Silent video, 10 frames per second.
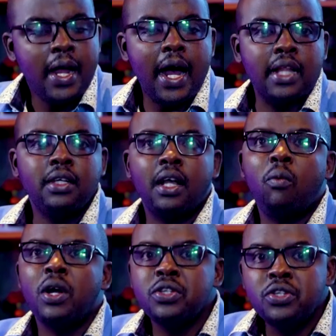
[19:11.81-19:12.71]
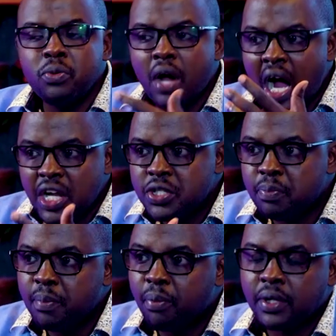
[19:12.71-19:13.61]
I think I want to urge
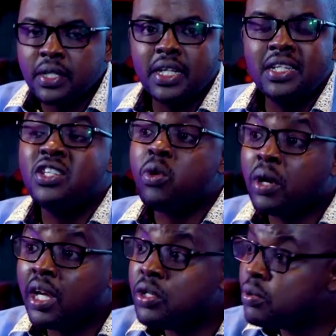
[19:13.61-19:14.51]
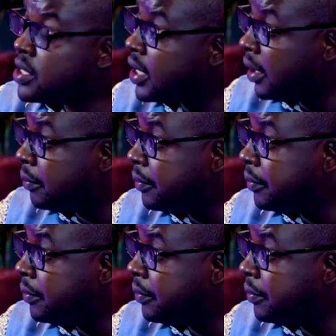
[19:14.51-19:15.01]
people that it is okay to seek help.